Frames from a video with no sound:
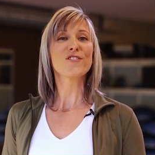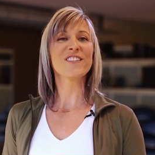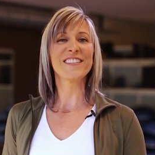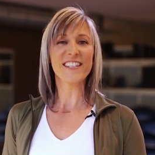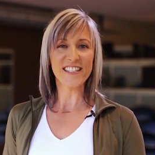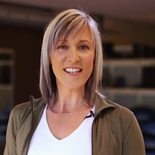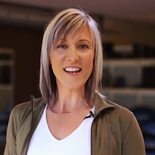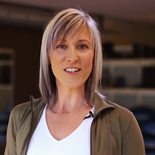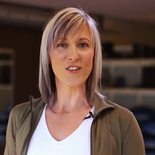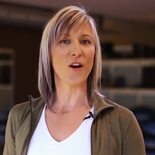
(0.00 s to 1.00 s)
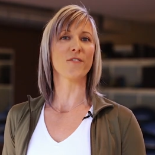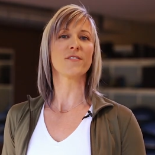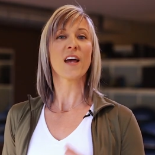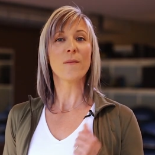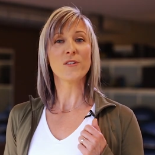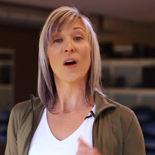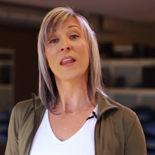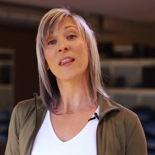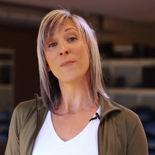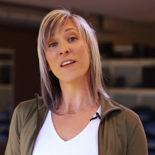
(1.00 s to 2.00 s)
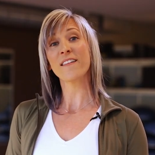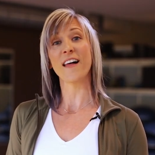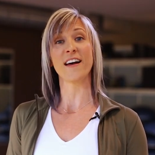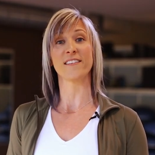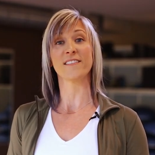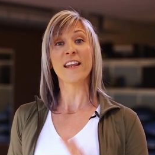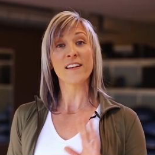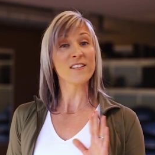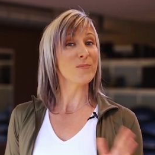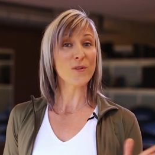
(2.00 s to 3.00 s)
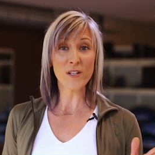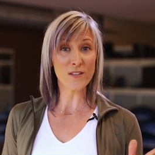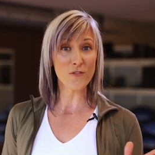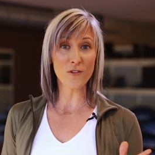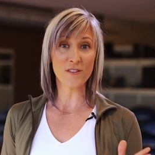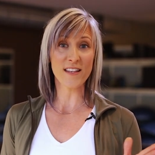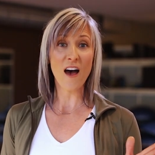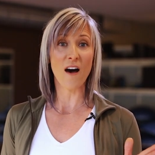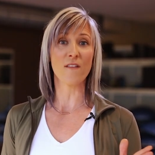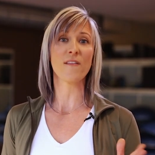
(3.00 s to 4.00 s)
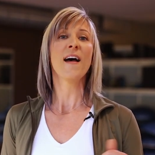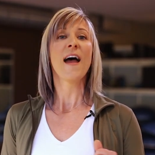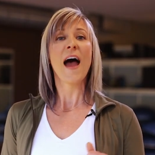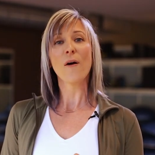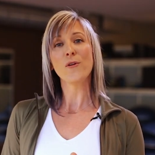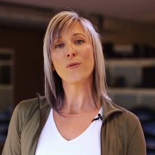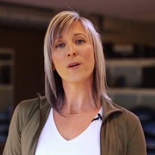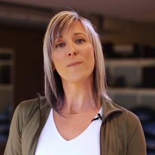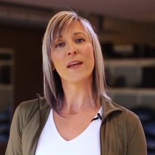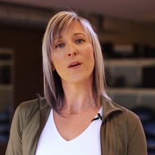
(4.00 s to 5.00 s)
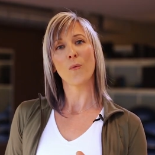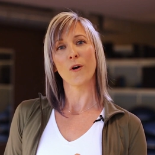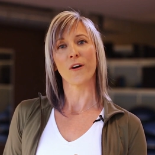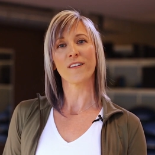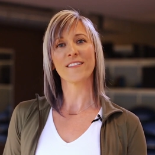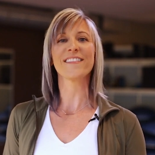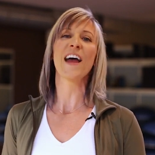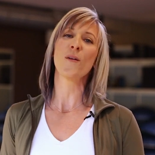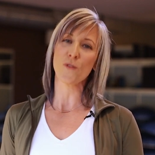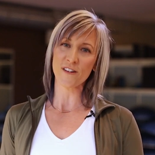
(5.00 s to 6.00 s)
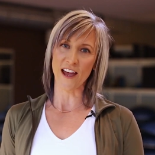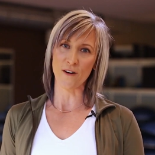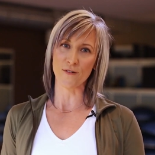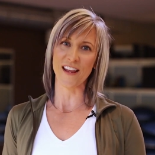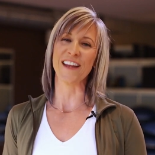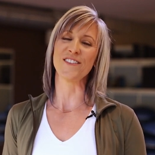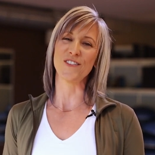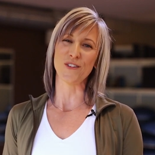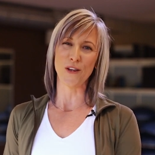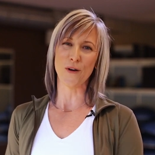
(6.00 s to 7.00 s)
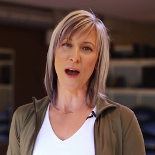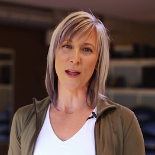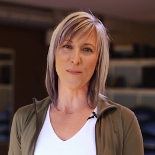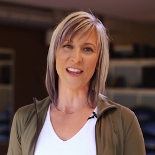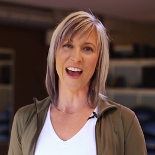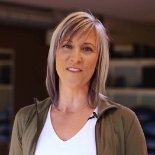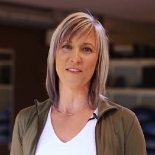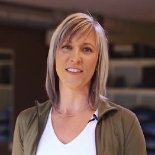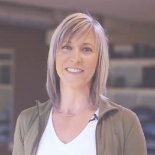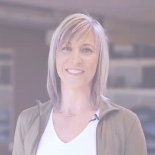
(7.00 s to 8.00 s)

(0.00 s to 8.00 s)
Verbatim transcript: For just sixty-nine dollars, come to unlimited classes and experience for yourself how you can make it work and work out at Studio I P F.